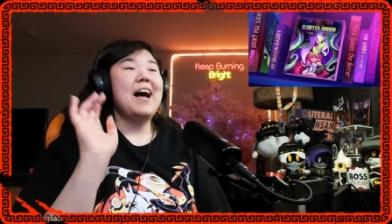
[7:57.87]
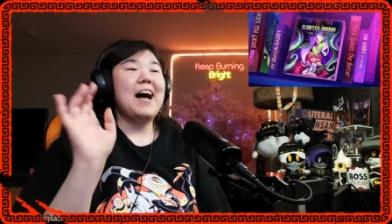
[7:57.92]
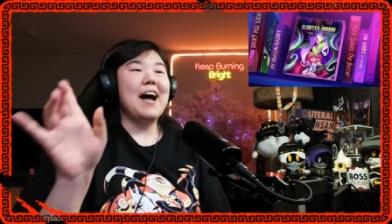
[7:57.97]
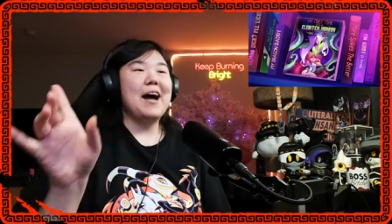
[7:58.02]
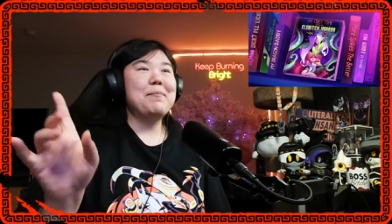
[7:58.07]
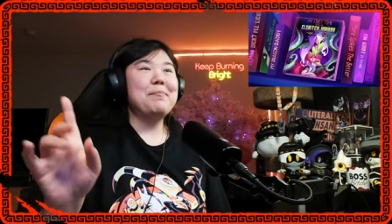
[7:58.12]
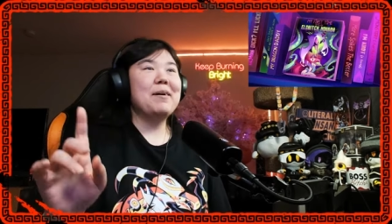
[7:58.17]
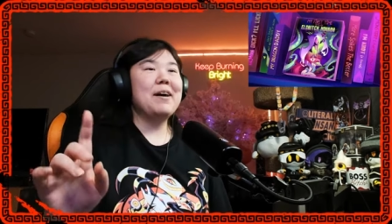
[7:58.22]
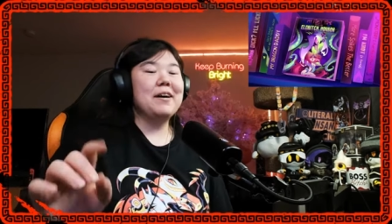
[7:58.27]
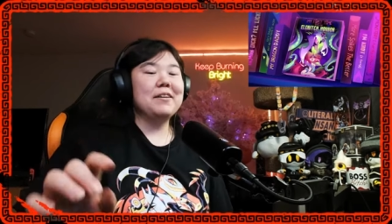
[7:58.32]

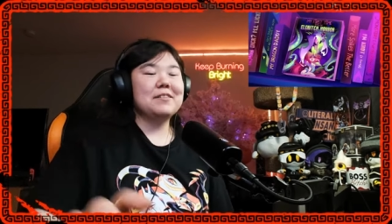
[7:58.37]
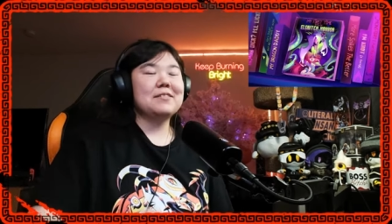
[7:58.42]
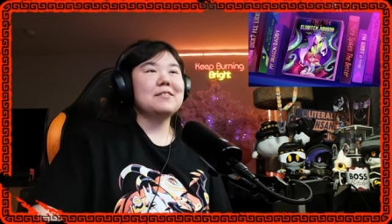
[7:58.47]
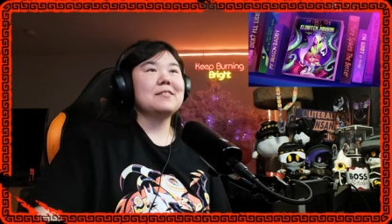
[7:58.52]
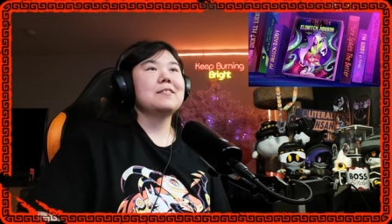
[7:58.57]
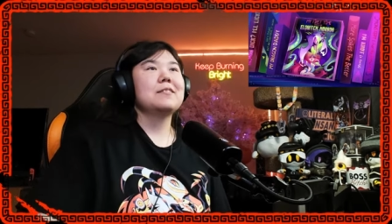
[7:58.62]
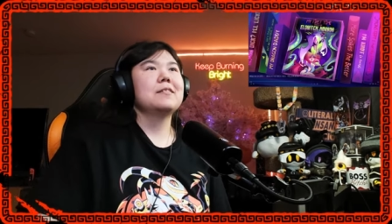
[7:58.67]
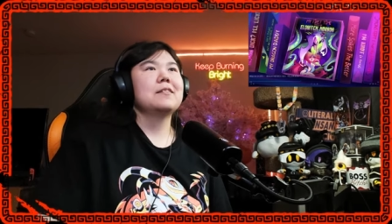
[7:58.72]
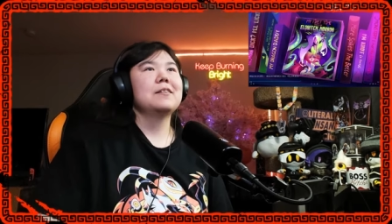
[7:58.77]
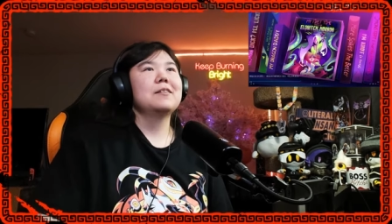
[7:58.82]
I'm not.
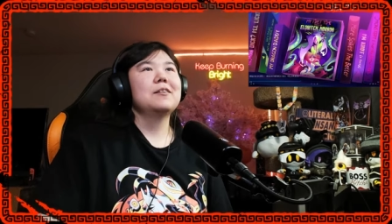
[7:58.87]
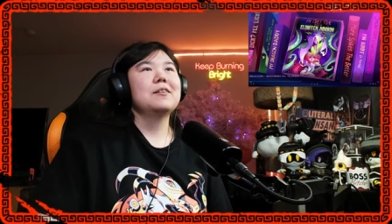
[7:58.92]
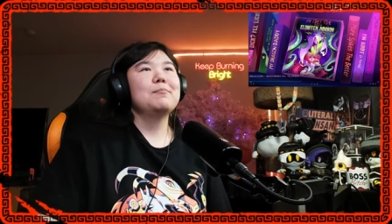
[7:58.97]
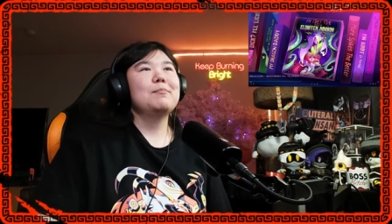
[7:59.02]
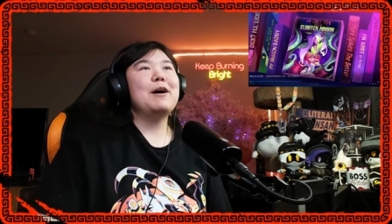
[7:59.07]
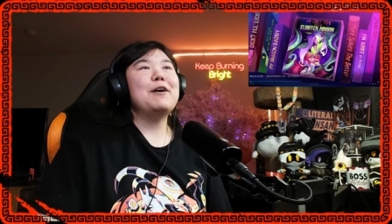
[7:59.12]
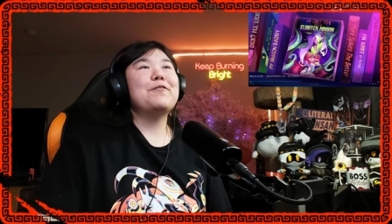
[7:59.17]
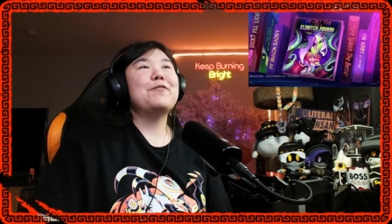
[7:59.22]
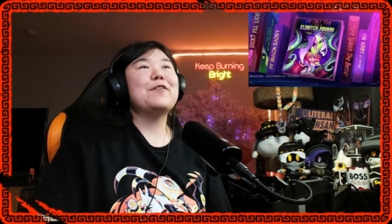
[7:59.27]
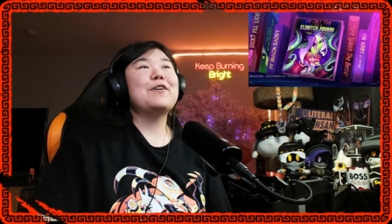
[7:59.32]

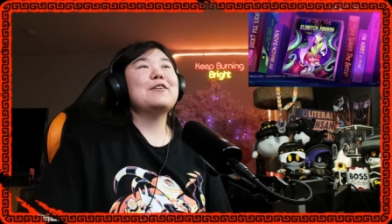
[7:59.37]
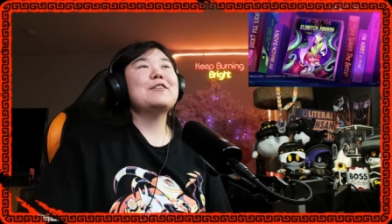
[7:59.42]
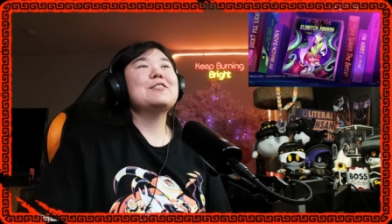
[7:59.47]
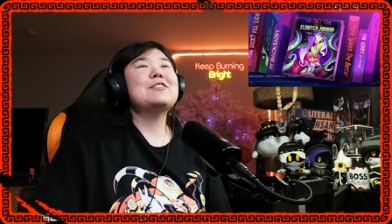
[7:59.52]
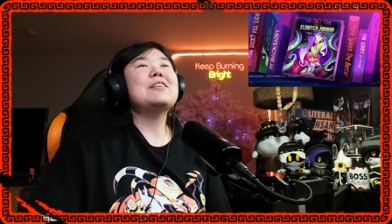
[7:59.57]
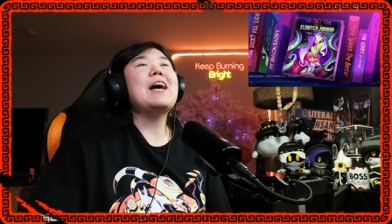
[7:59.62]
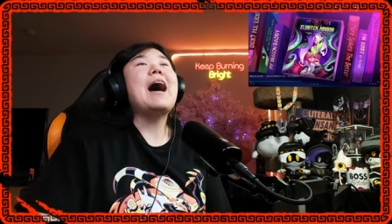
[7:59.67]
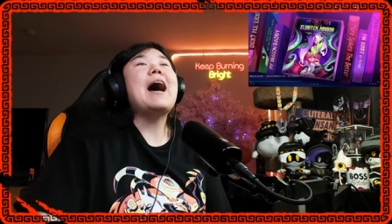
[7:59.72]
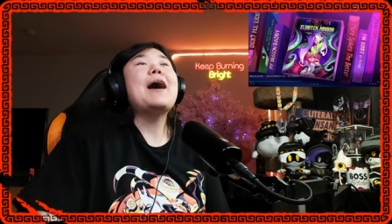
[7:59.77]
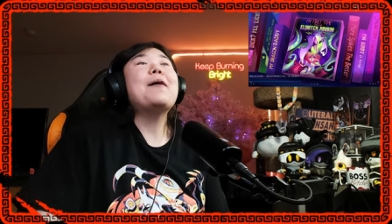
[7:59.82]
My
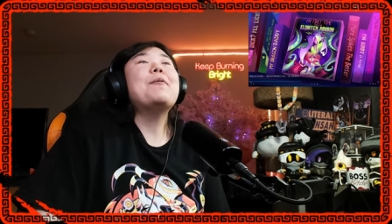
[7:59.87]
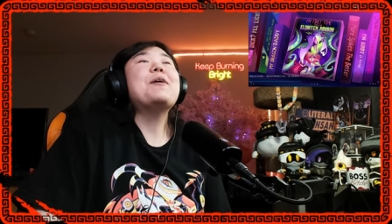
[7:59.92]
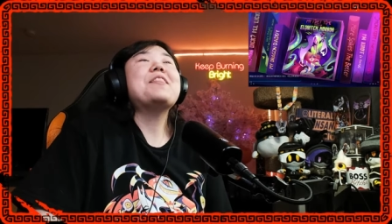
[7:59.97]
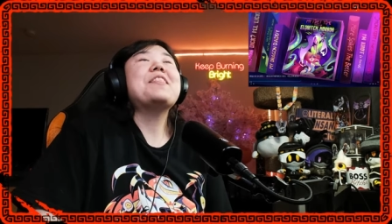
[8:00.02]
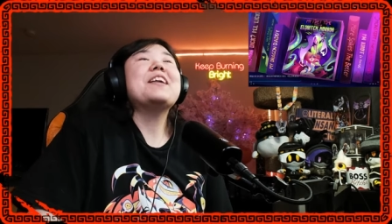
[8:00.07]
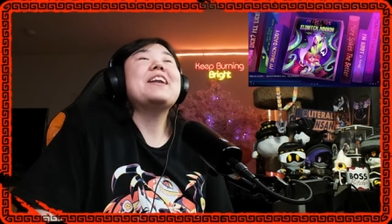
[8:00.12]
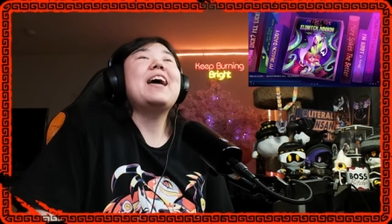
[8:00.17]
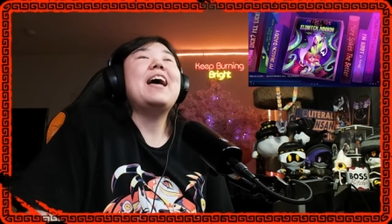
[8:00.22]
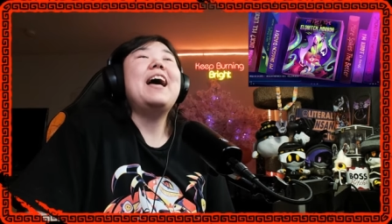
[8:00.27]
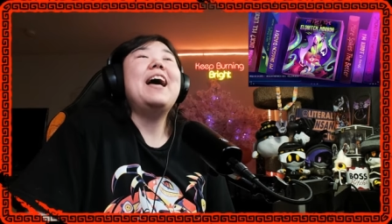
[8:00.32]
first tie with
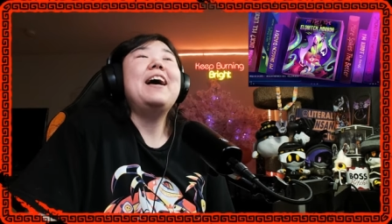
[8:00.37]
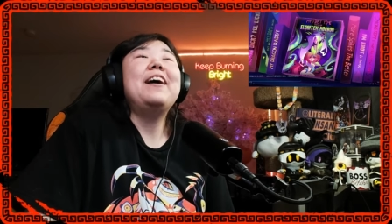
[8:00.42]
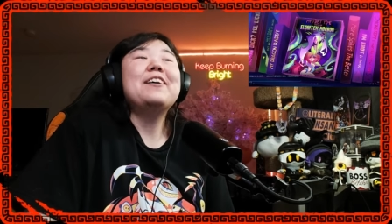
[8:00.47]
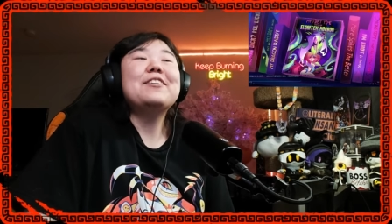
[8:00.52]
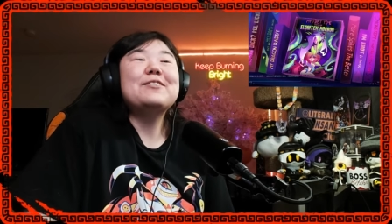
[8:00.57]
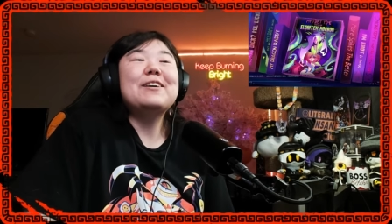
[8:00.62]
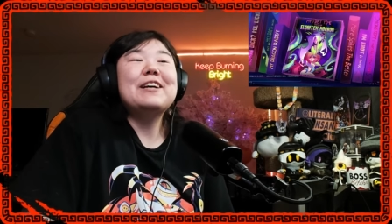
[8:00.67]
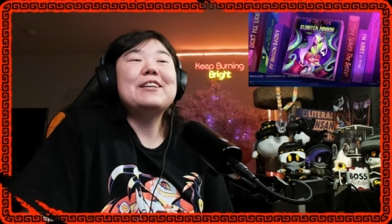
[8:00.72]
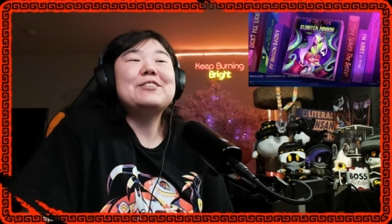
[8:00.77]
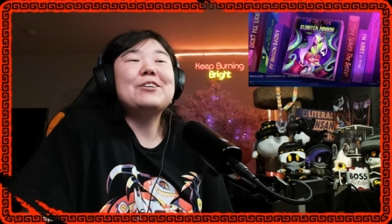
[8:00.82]
an
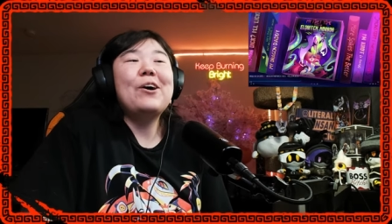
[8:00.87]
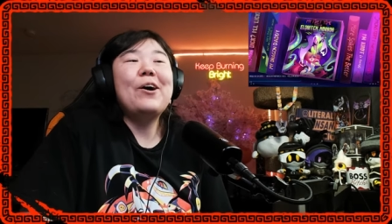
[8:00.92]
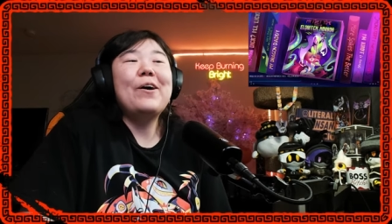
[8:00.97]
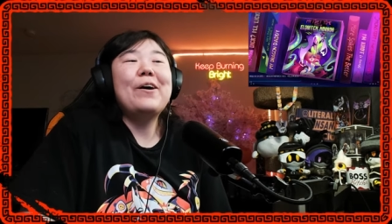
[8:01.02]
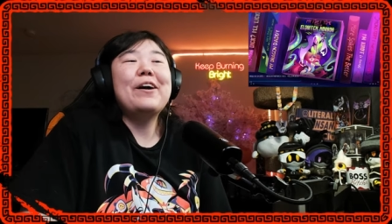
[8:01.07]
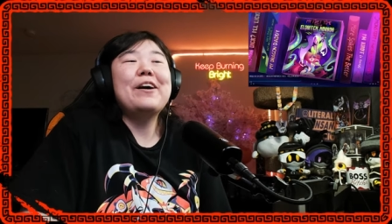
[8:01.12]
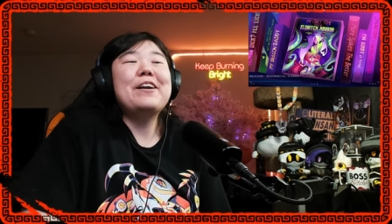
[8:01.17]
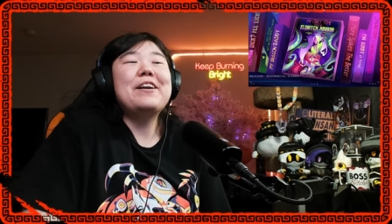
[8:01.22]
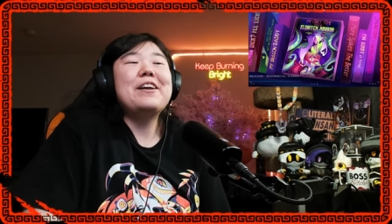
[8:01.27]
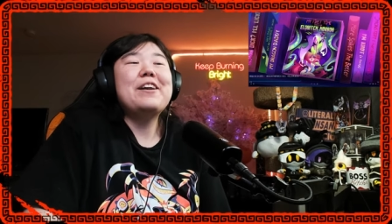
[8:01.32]
Eldritch
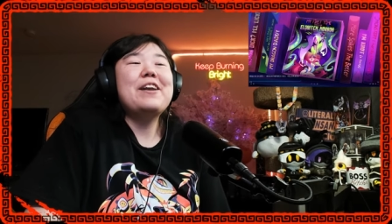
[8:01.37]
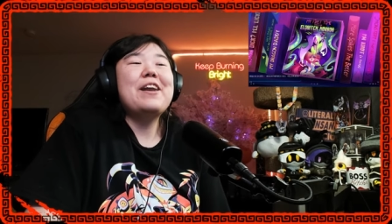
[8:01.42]
Horror.